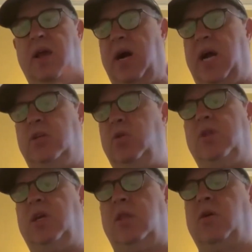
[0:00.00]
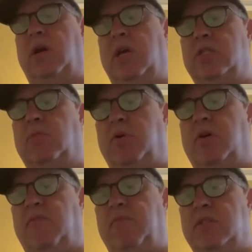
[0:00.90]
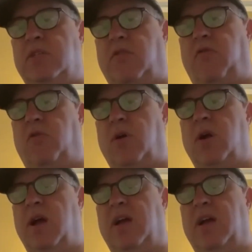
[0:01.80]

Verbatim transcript: I do think there is a book of business for